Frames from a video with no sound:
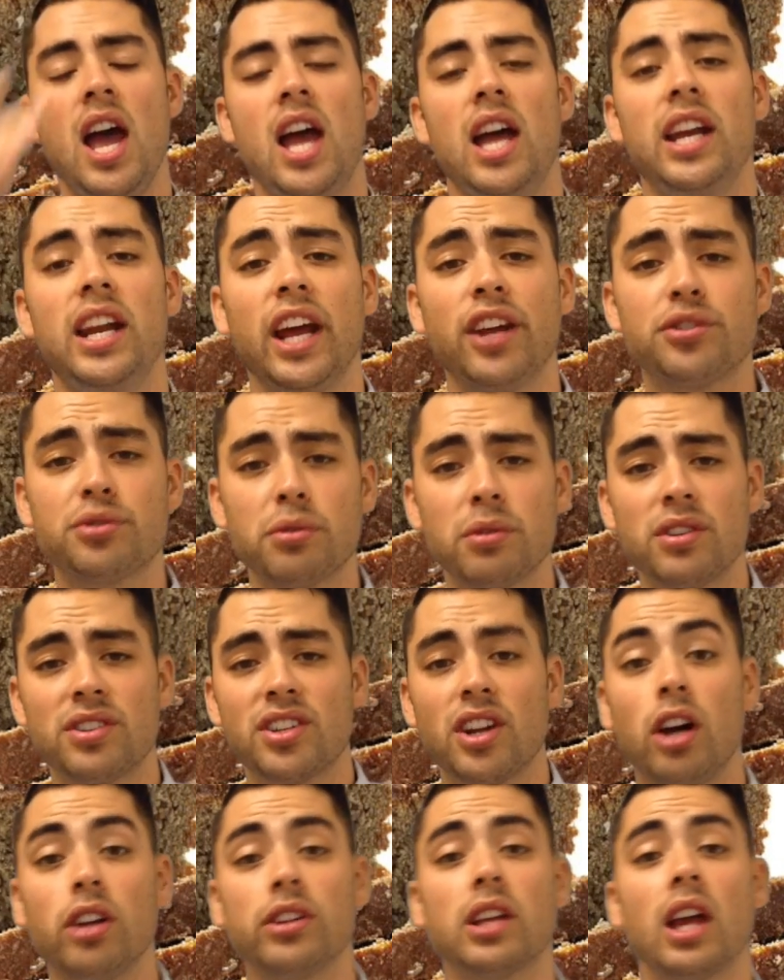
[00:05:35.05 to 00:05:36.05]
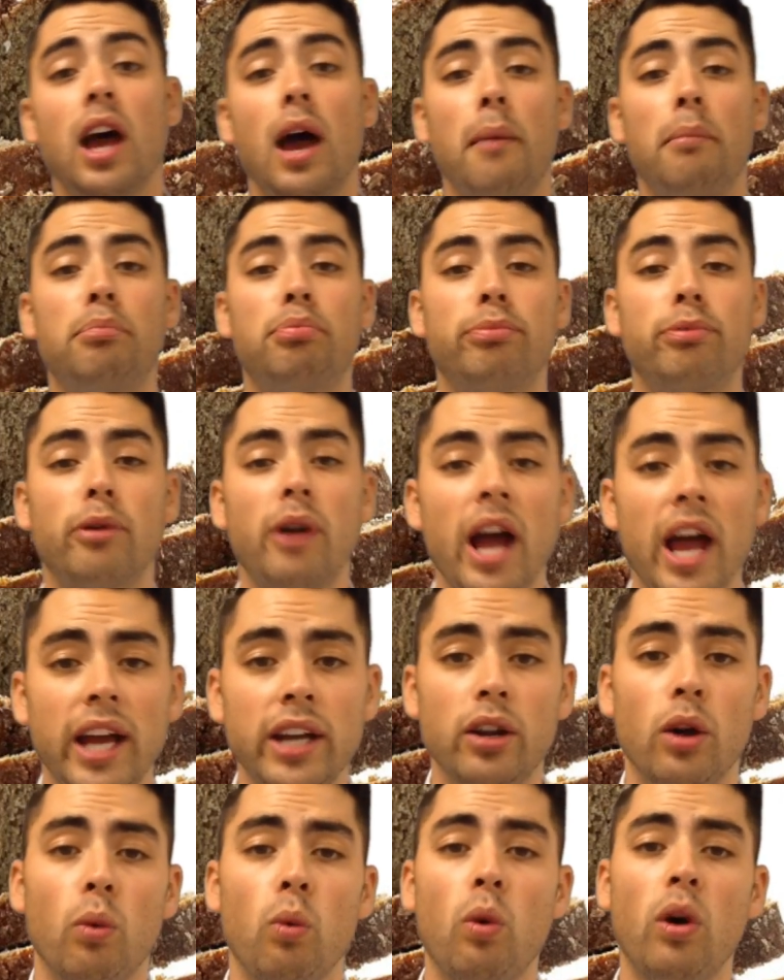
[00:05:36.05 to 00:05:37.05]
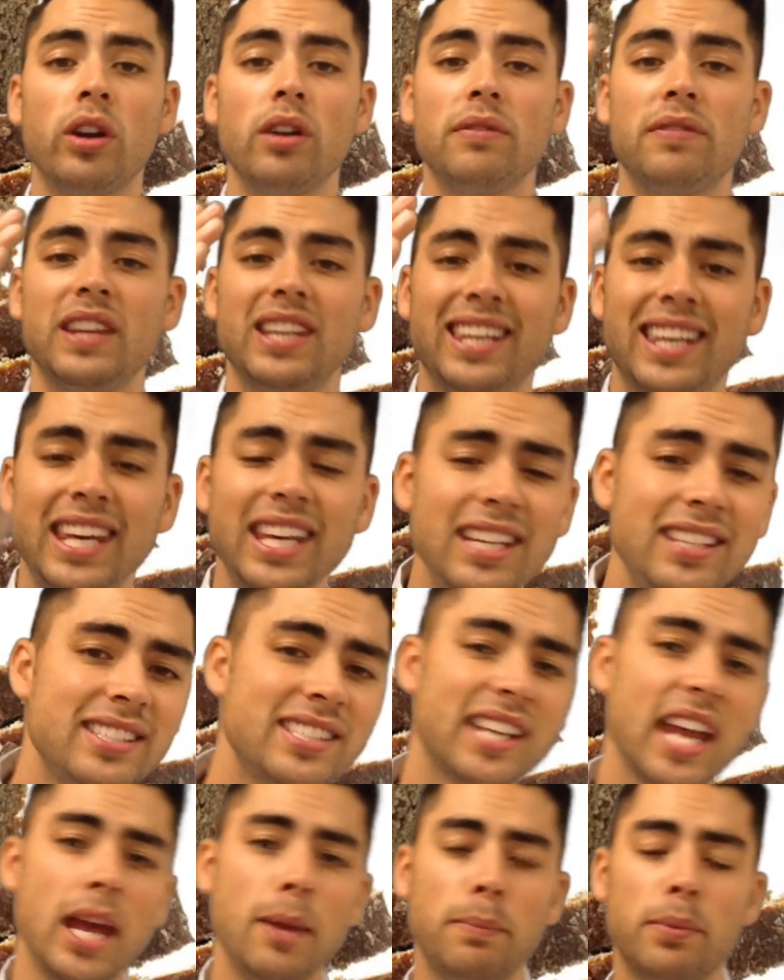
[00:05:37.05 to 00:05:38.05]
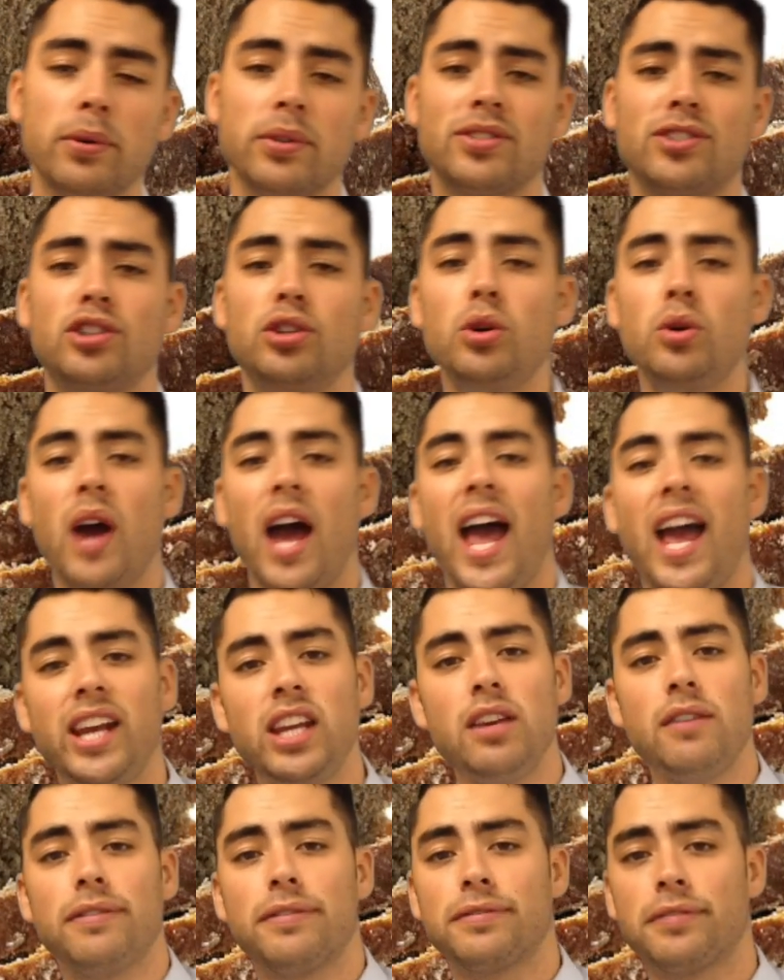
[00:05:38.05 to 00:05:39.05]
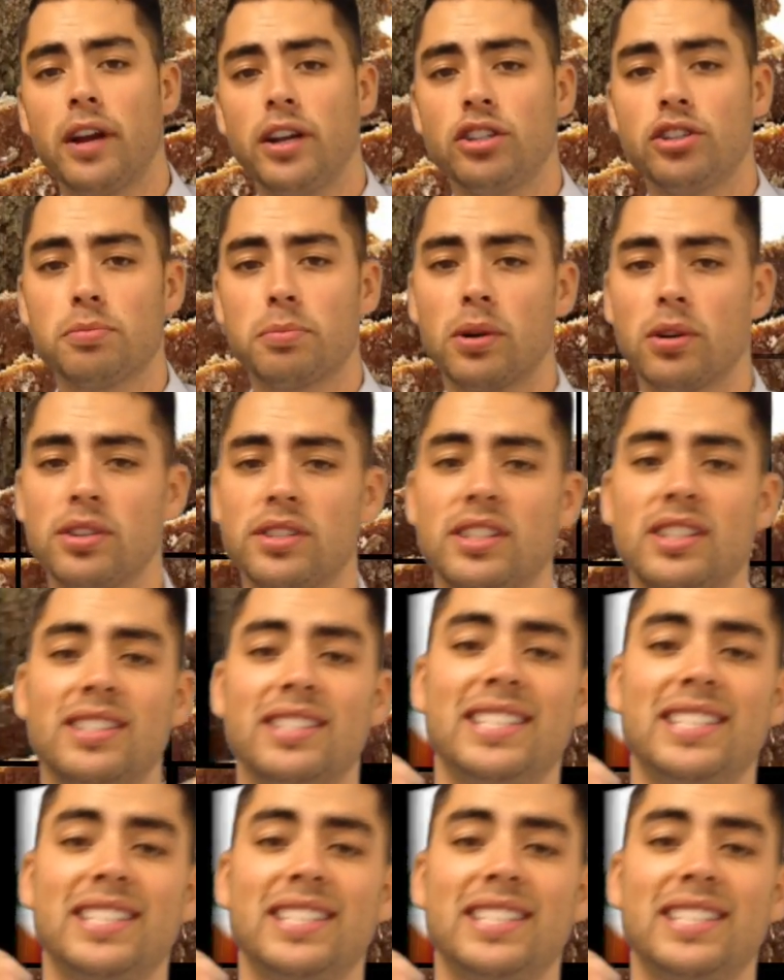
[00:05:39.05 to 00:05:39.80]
And as a result, bread, one of the key staples to any French person's